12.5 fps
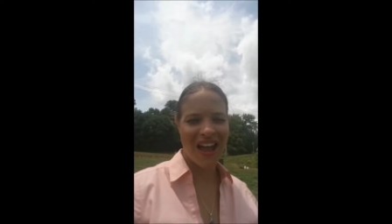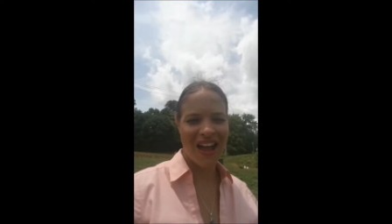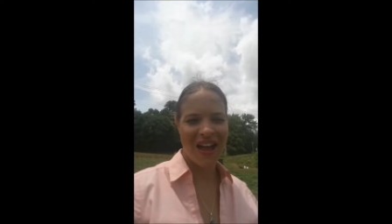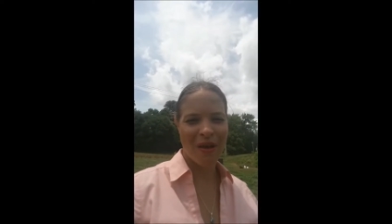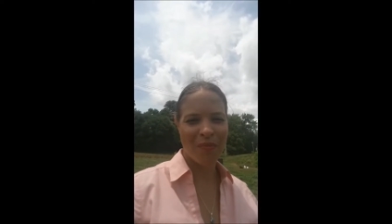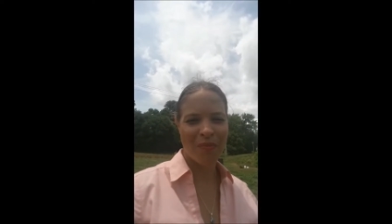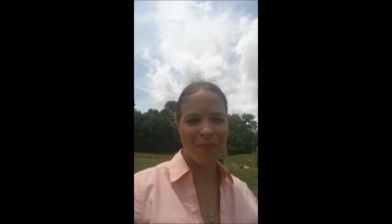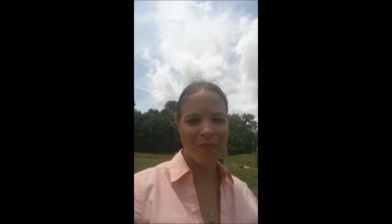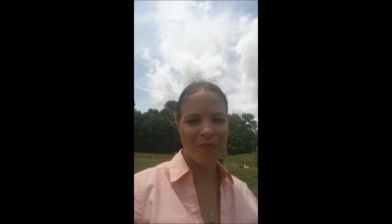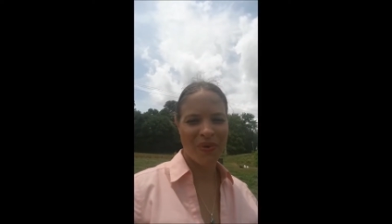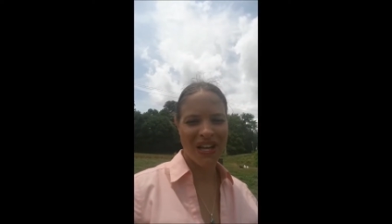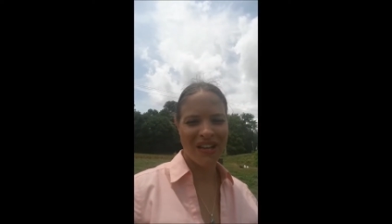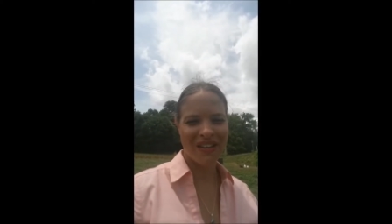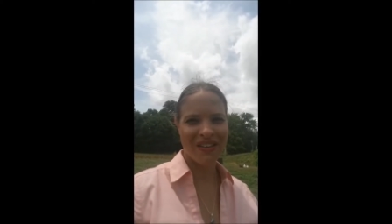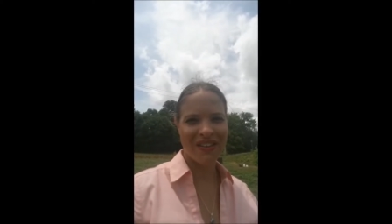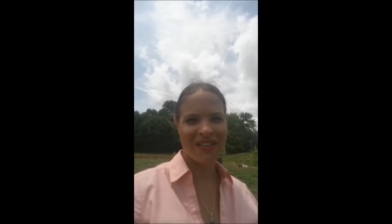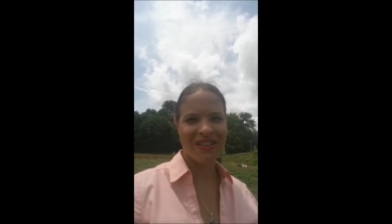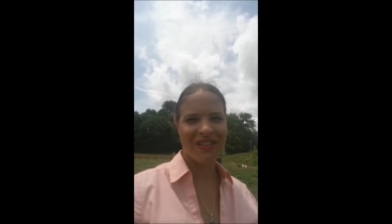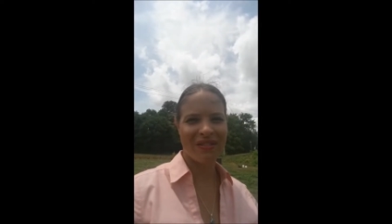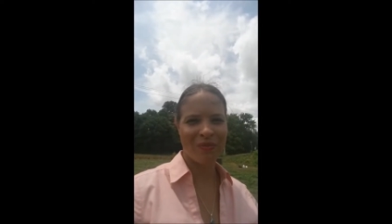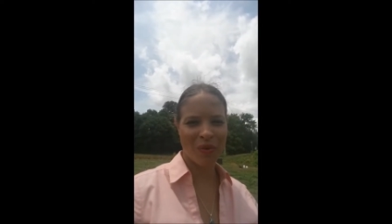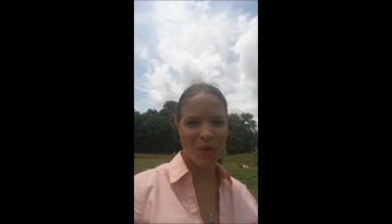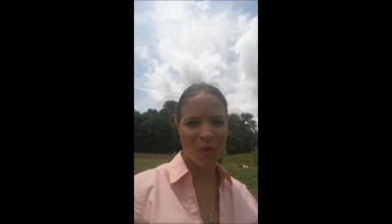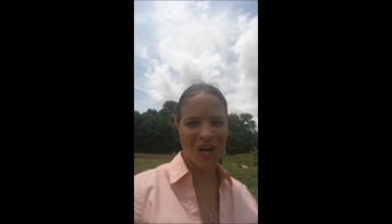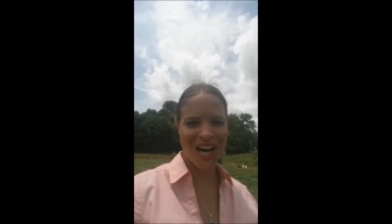Um, but
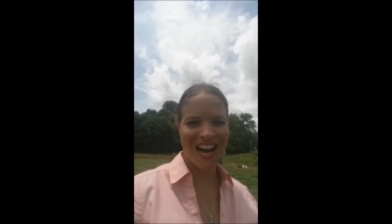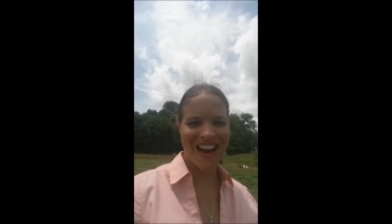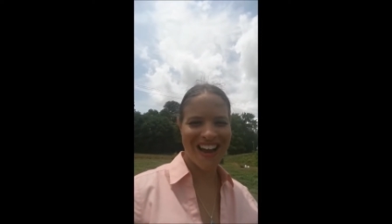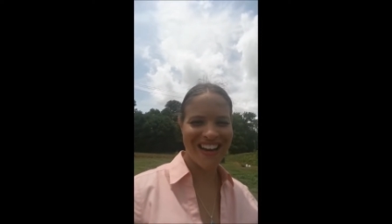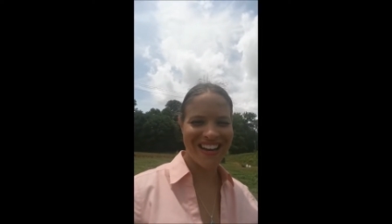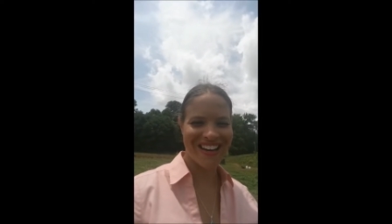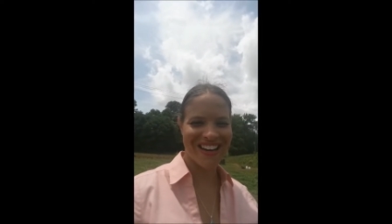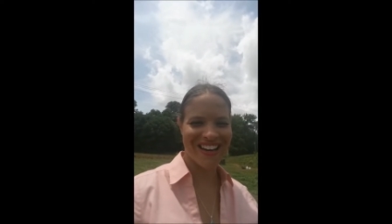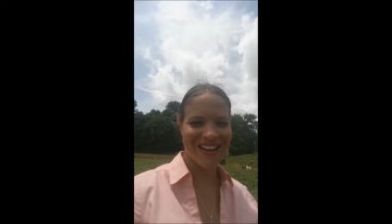we're working on it,